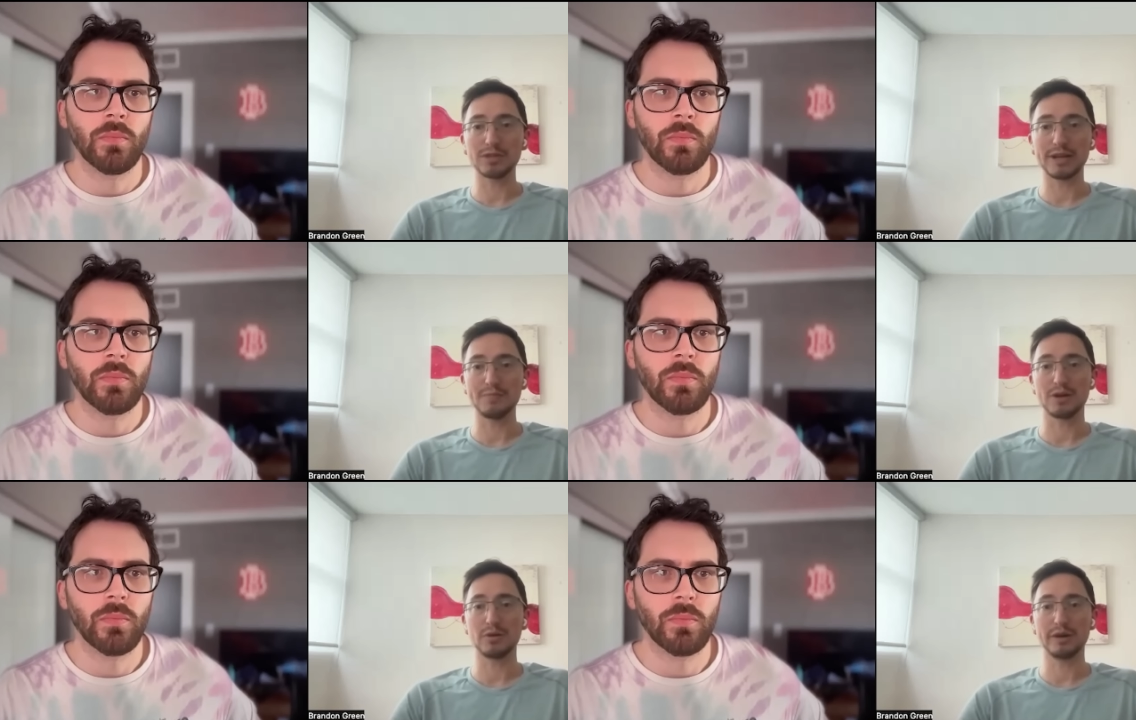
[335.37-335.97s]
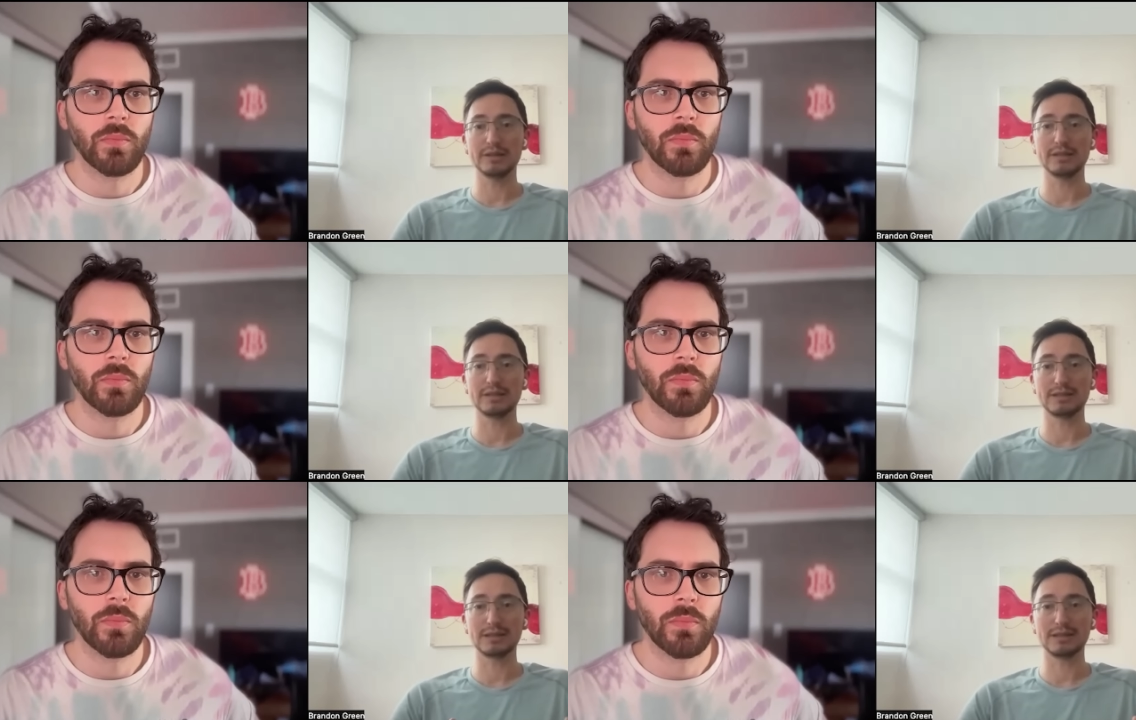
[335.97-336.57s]
Speaker 1: like Bitcoin
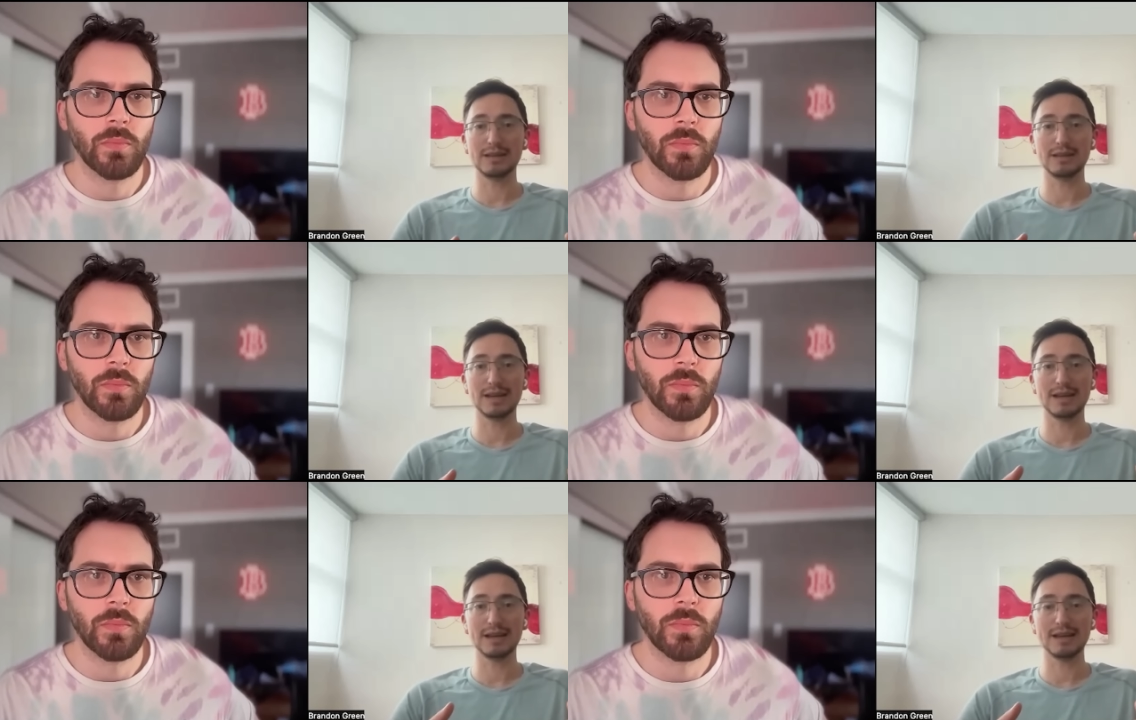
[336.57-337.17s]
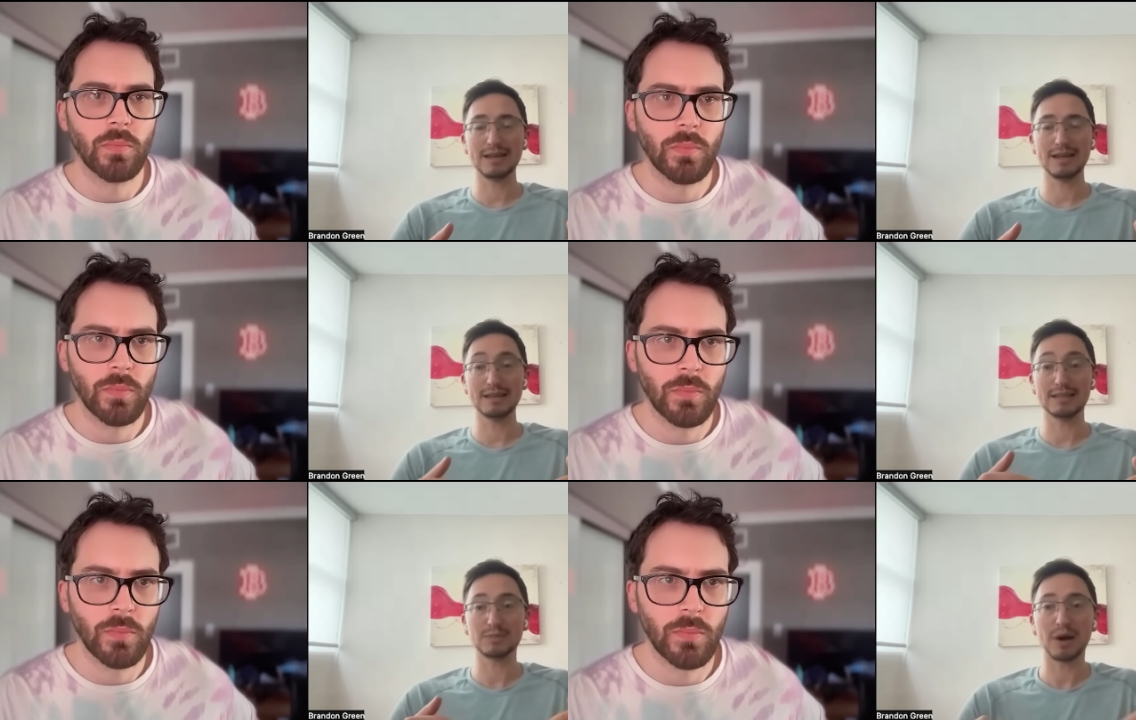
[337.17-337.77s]
is succeeding in
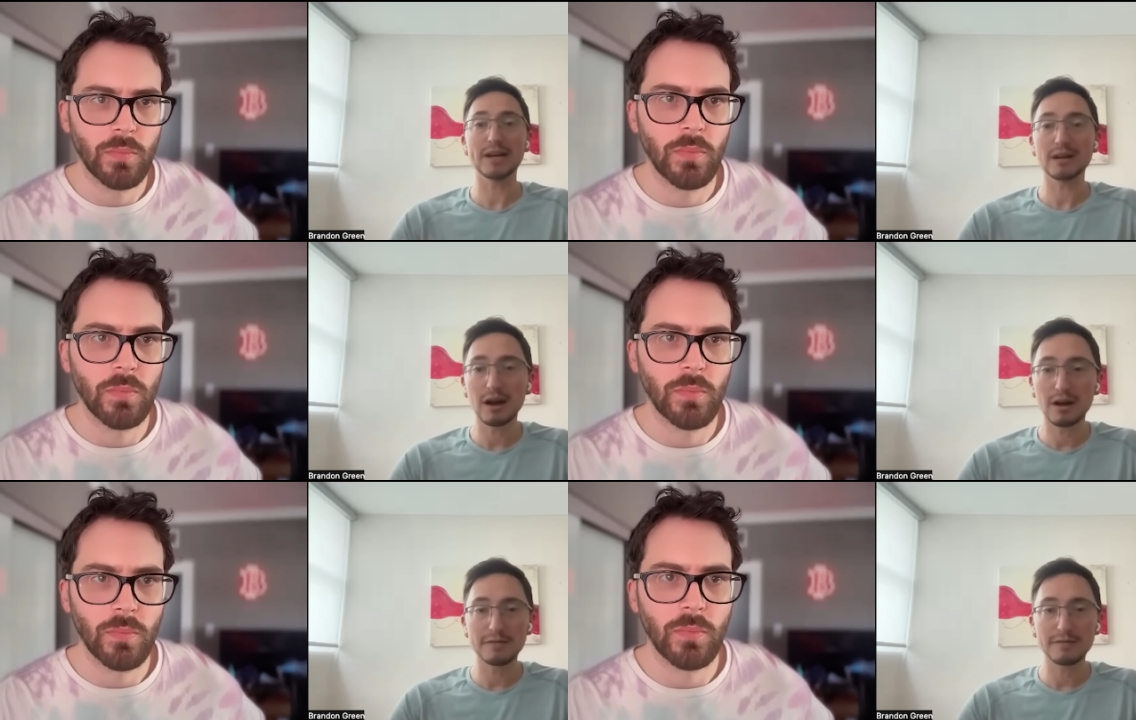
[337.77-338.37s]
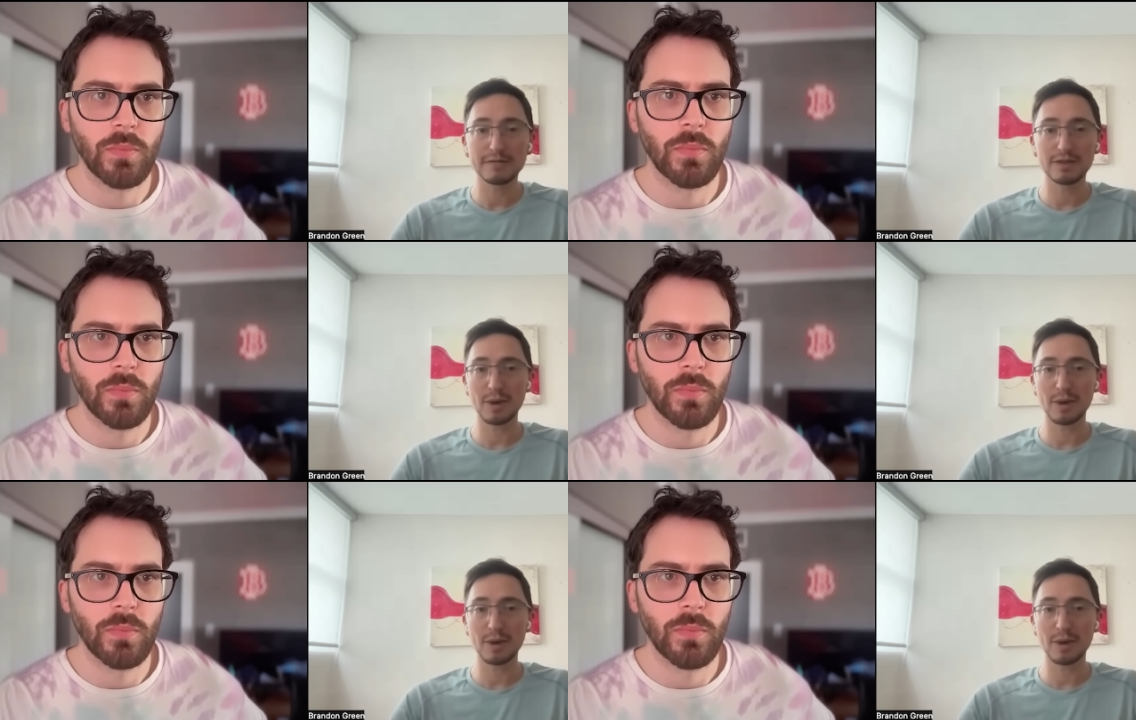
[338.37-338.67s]
spite of the